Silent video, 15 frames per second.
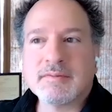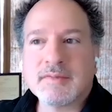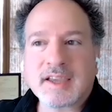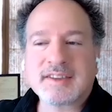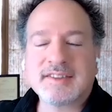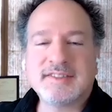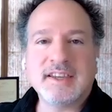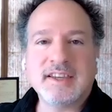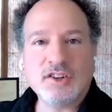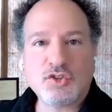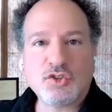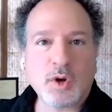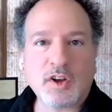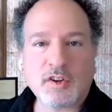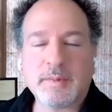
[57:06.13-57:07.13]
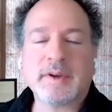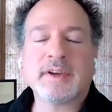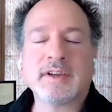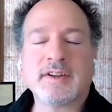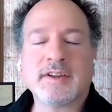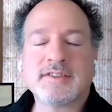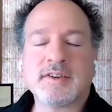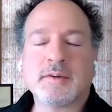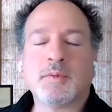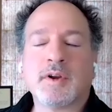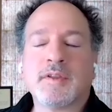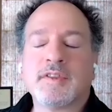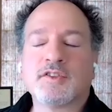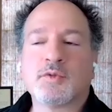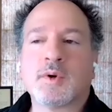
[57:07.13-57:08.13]
exceed 12 billion at some point
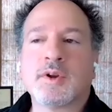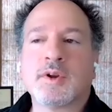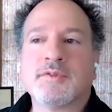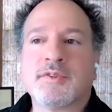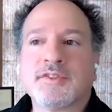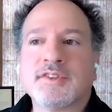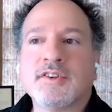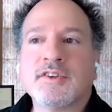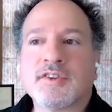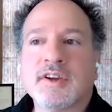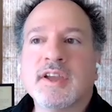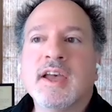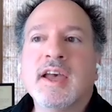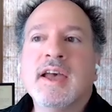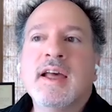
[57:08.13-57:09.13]
in the 21st century.